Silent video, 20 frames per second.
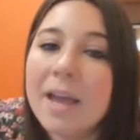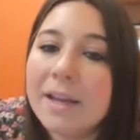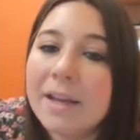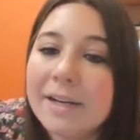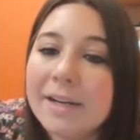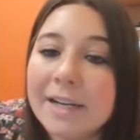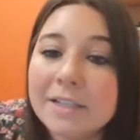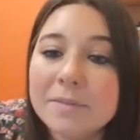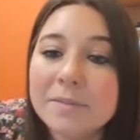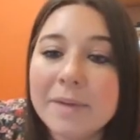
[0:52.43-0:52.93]

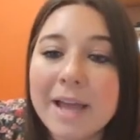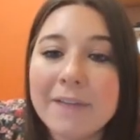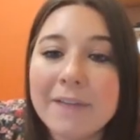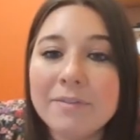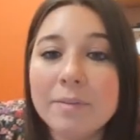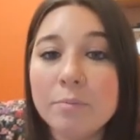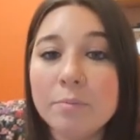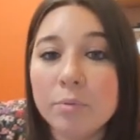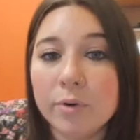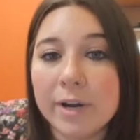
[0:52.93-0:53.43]
Next, we have
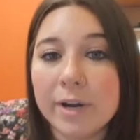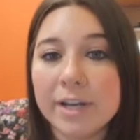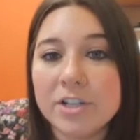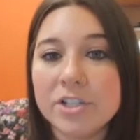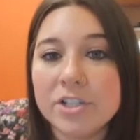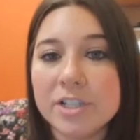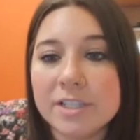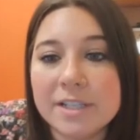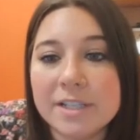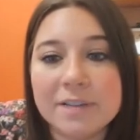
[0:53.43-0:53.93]
the
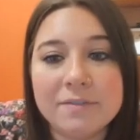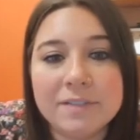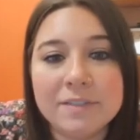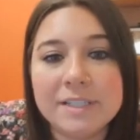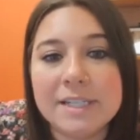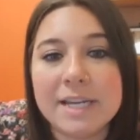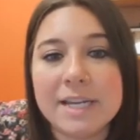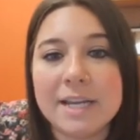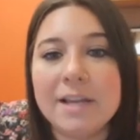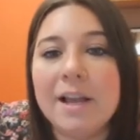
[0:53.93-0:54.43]
branches of
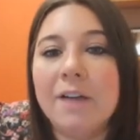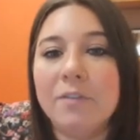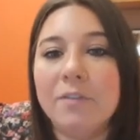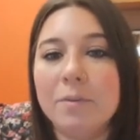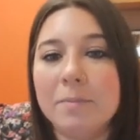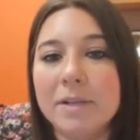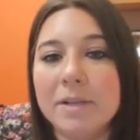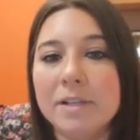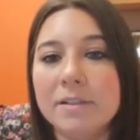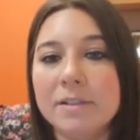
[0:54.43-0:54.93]
state
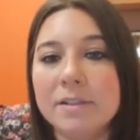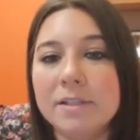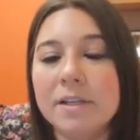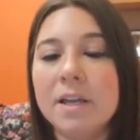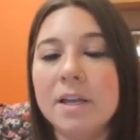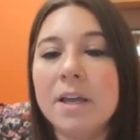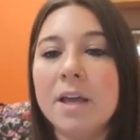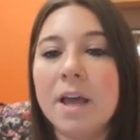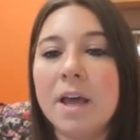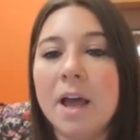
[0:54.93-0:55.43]
government.
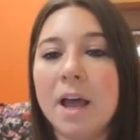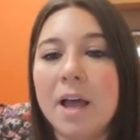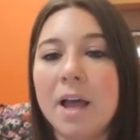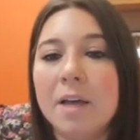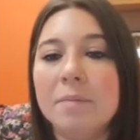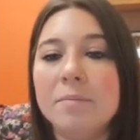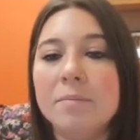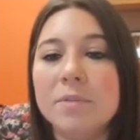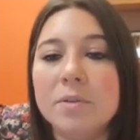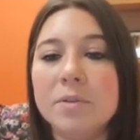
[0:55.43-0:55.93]

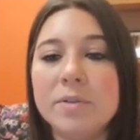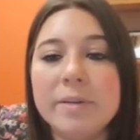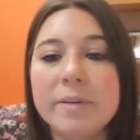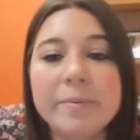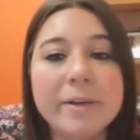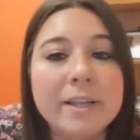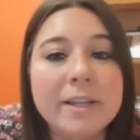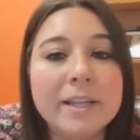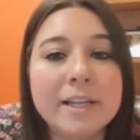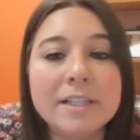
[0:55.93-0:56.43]
So
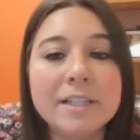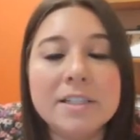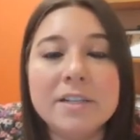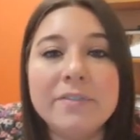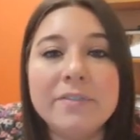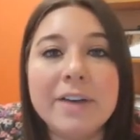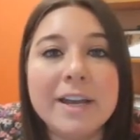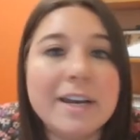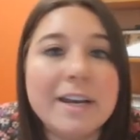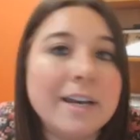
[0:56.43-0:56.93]
typically it's
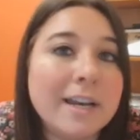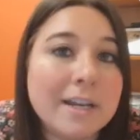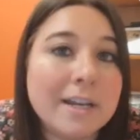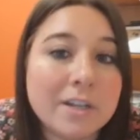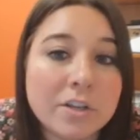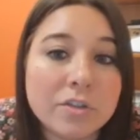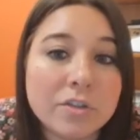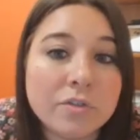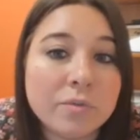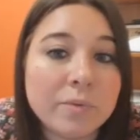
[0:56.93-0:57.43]
divided
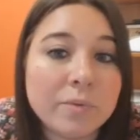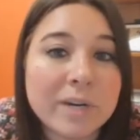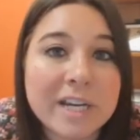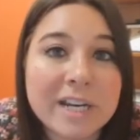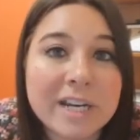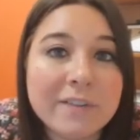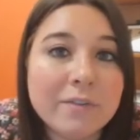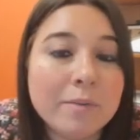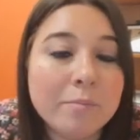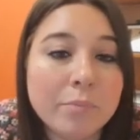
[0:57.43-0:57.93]
into 3
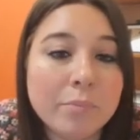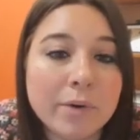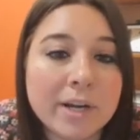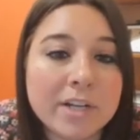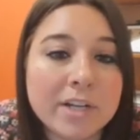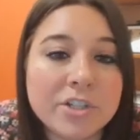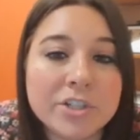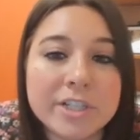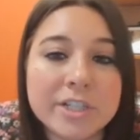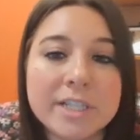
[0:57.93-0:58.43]
different
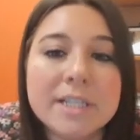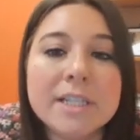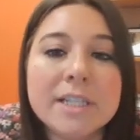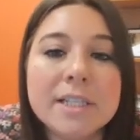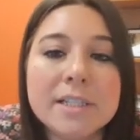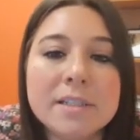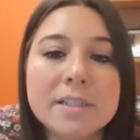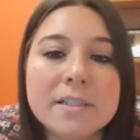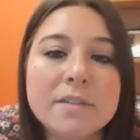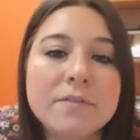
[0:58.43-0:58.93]

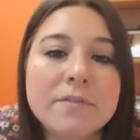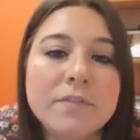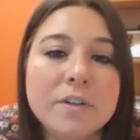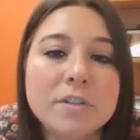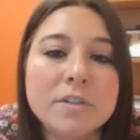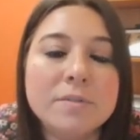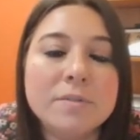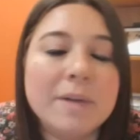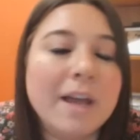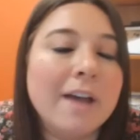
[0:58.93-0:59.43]
branches.
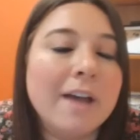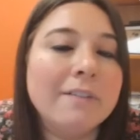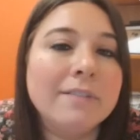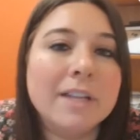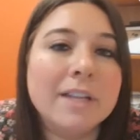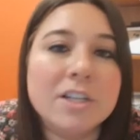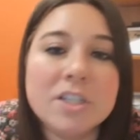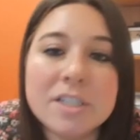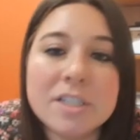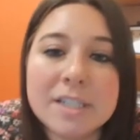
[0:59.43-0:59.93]
First, we have
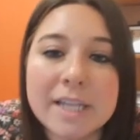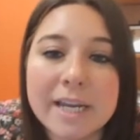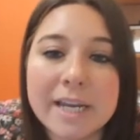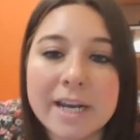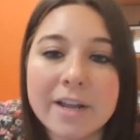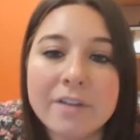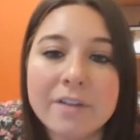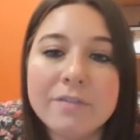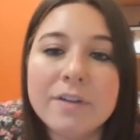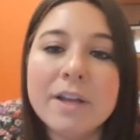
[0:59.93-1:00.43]

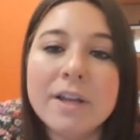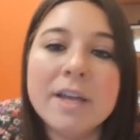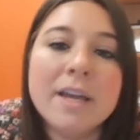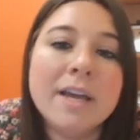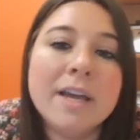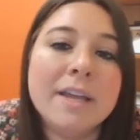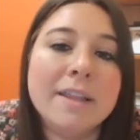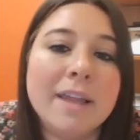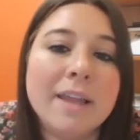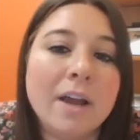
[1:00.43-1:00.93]
legislative.
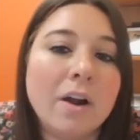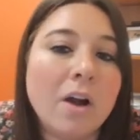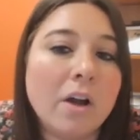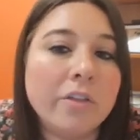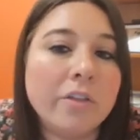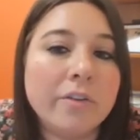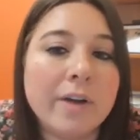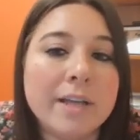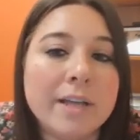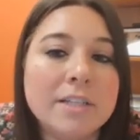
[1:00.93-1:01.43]
They are
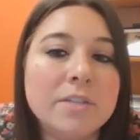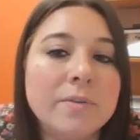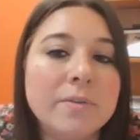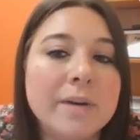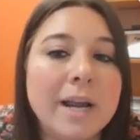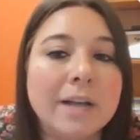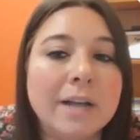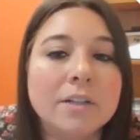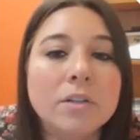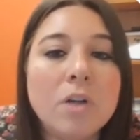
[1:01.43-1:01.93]
authorized to
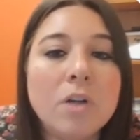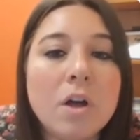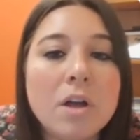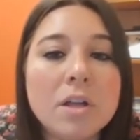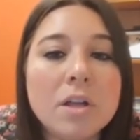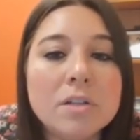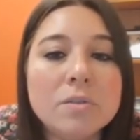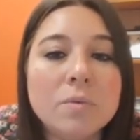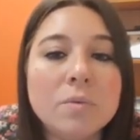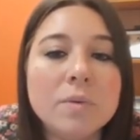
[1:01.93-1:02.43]
enact
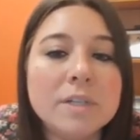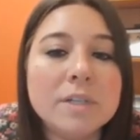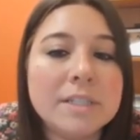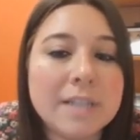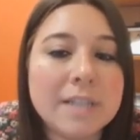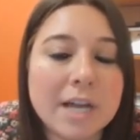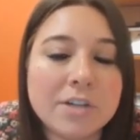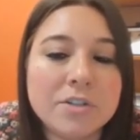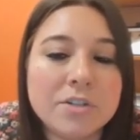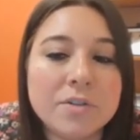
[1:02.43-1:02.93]
laws or
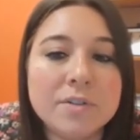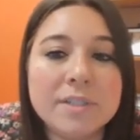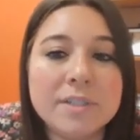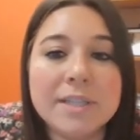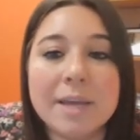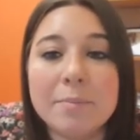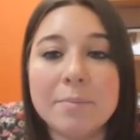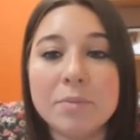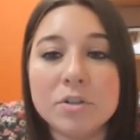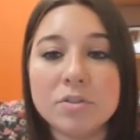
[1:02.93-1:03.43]
statutes
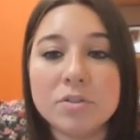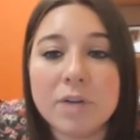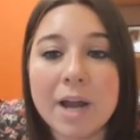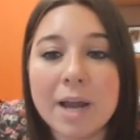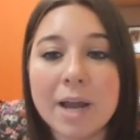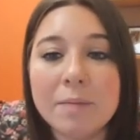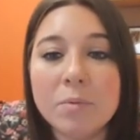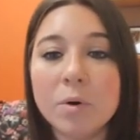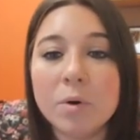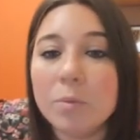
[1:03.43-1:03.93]
that
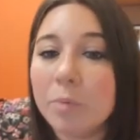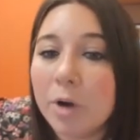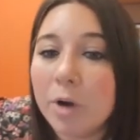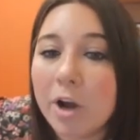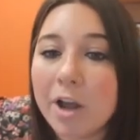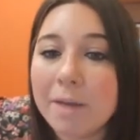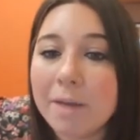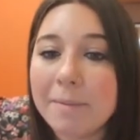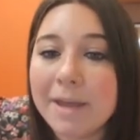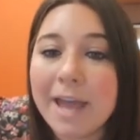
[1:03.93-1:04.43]
prescribe or
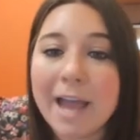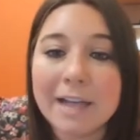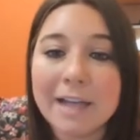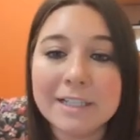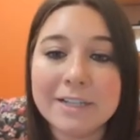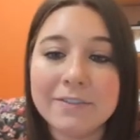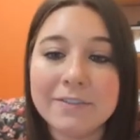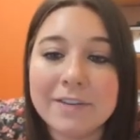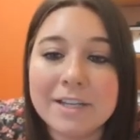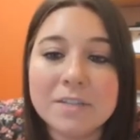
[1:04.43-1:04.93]
prohibit
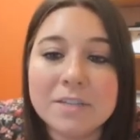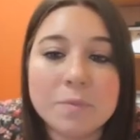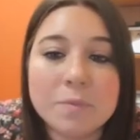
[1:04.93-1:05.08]
activities